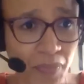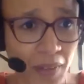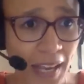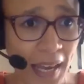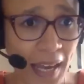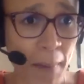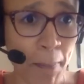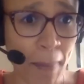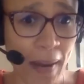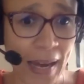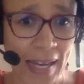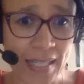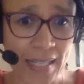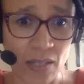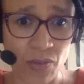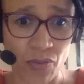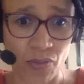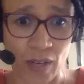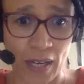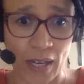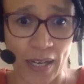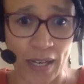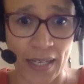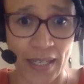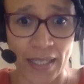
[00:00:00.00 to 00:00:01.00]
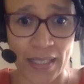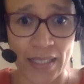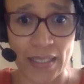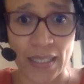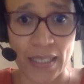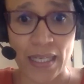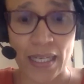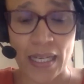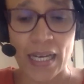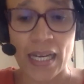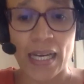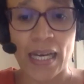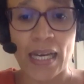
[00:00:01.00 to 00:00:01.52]
and pacifying it.
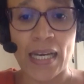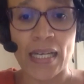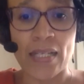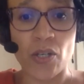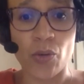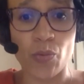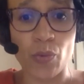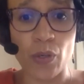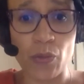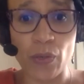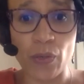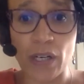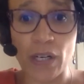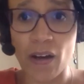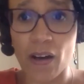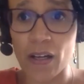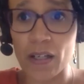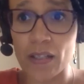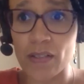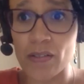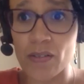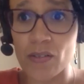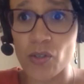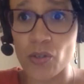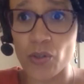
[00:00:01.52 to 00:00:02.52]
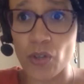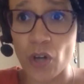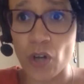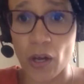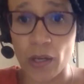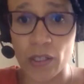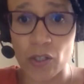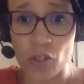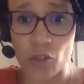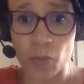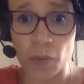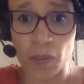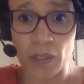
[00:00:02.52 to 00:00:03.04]
So with regards to
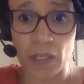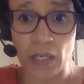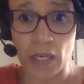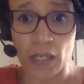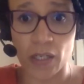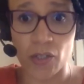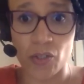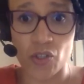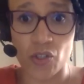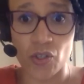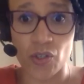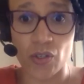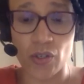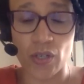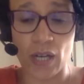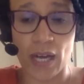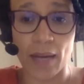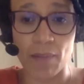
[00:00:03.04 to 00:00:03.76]
knowledge production,